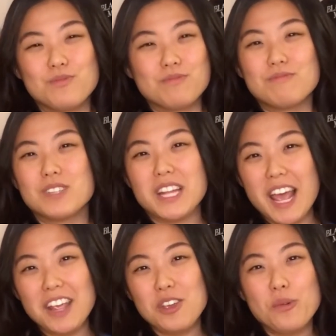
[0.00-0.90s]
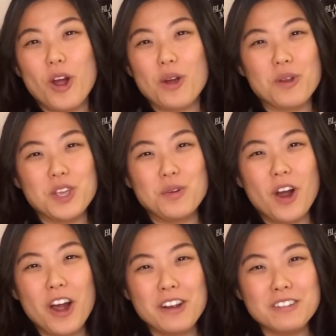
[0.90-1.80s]
today you are where you are.
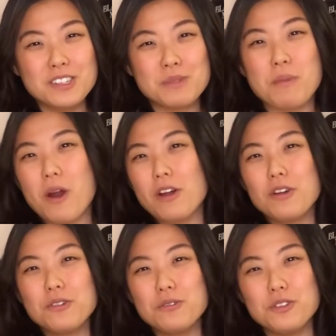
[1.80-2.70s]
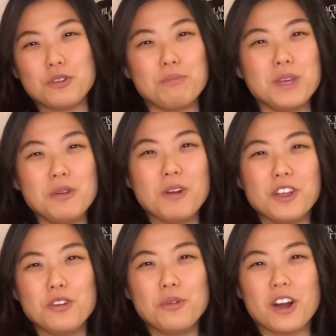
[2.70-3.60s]
Tomorrow you'll be where
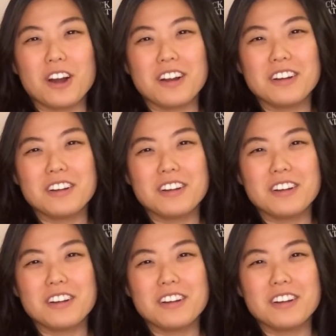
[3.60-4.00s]
you are.